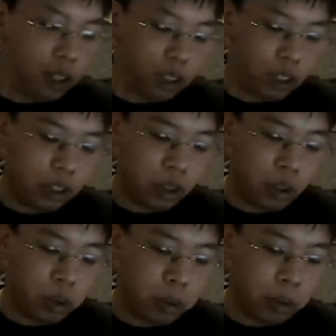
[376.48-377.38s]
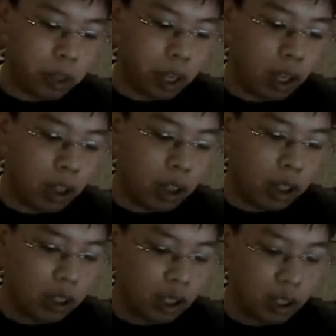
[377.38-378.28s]
So yeah,
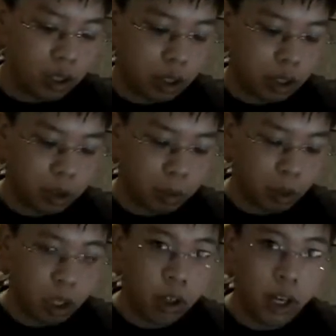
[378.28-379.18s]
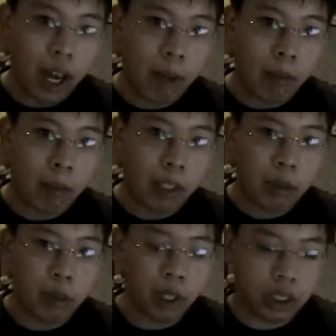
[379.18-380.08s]
it's it's it's a pretty good app. It's
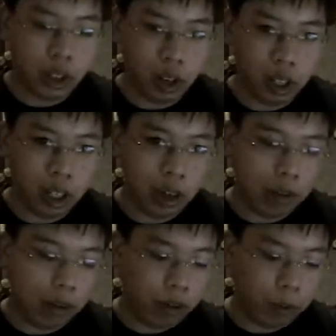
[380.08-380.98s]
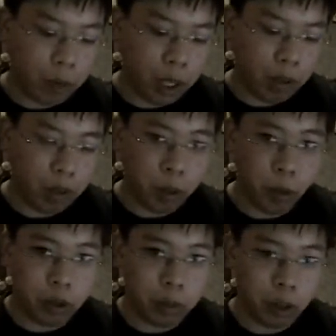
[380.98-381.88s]
pretty solid for me for the
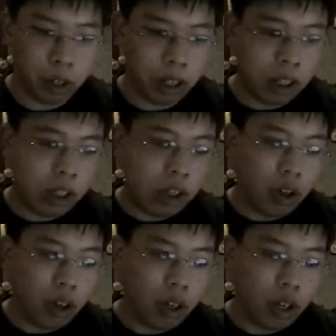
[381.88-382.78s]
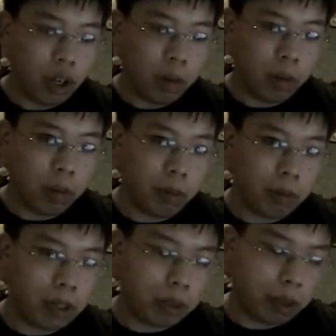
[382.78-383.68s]
most part. Um,
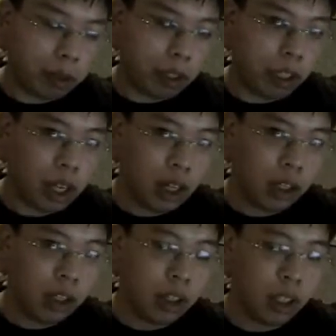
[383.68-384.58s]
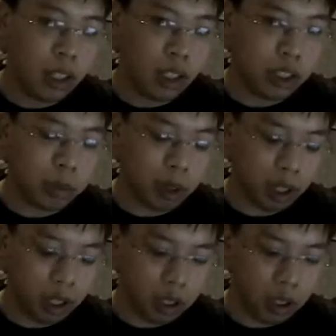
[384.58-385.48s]
some people again think it's
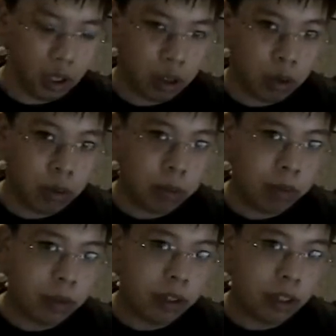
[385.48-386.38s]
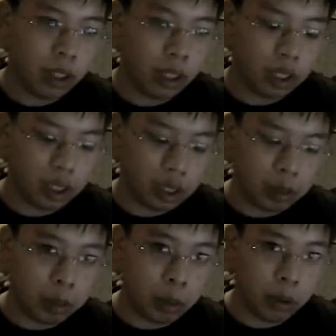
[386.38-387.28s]
buggy. So this is
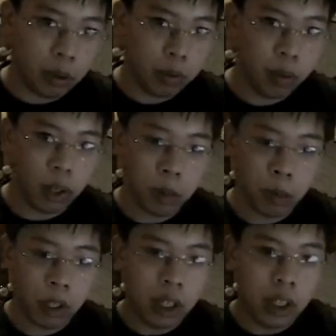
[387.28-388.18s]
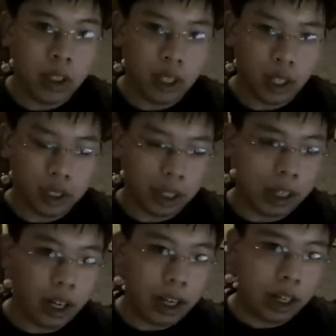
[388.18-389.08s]
Bol from
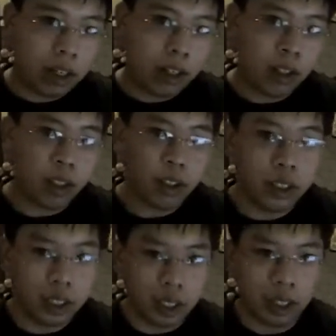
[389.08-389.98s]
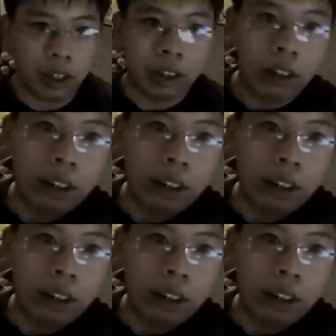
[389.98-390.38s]
Ditechite. See you later.